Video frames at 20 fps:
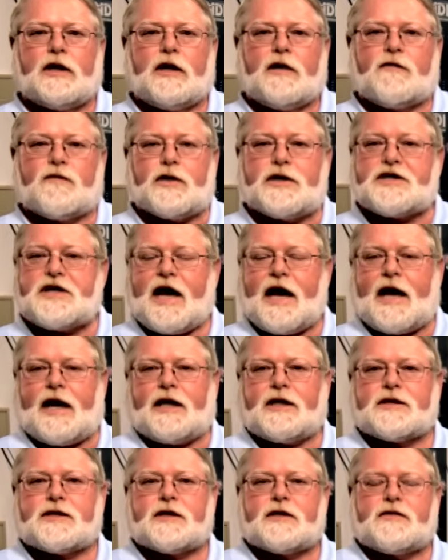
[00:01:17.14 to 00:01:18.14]
For
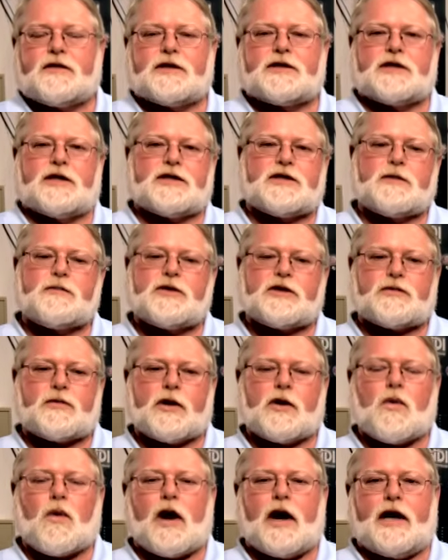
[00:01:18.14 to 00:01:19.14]
tanks, the system is
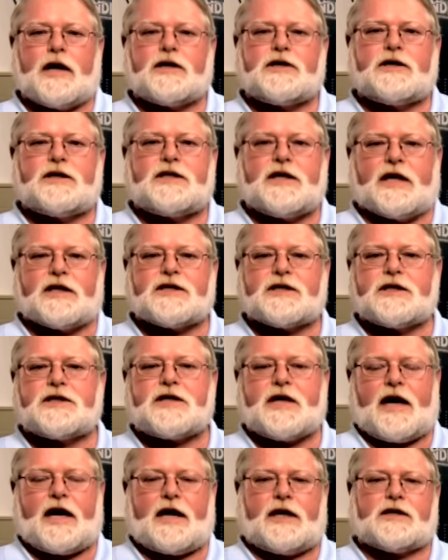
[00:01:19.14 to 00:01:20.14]
required to test the
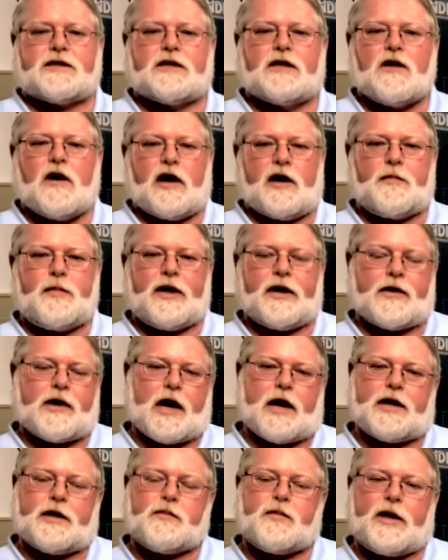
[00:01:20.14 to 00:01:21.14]
tanks on a
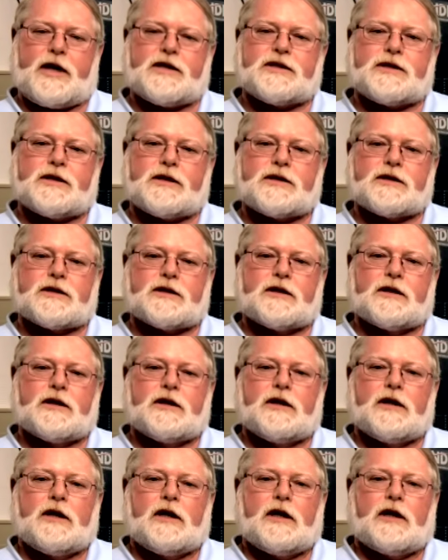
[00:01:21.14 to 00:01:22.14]
periodic basis,
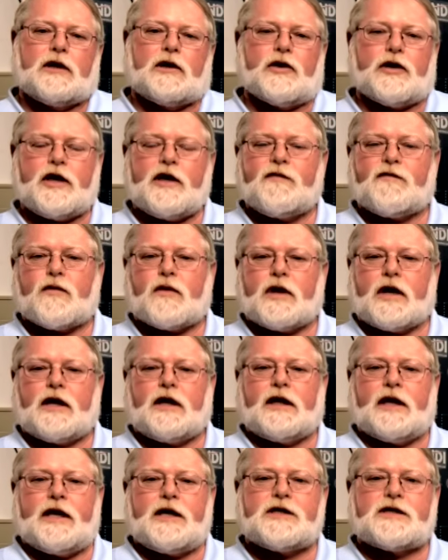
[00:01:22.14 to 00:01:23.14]
looking for
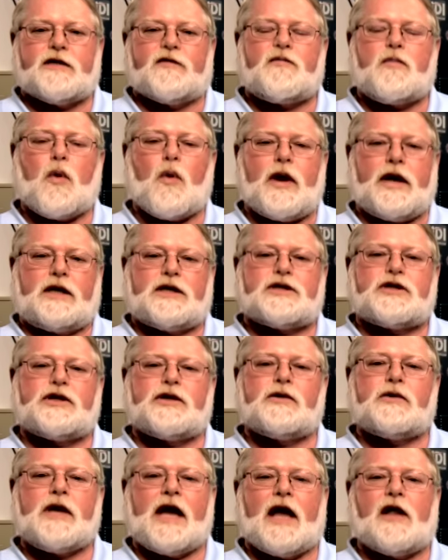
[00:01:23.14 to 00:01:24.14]
leaks of
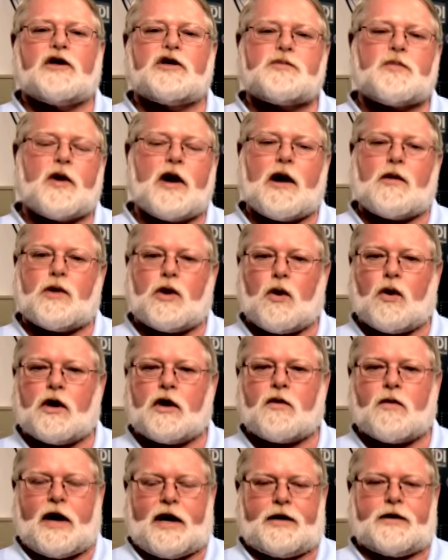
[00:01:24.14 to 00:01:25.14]
0.2 gallons per hour or
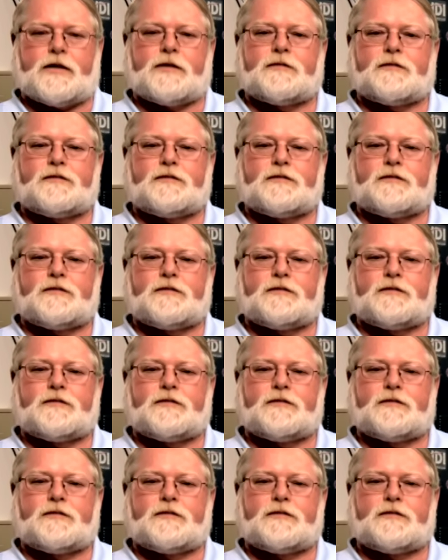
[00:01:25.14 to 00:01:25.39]
greater.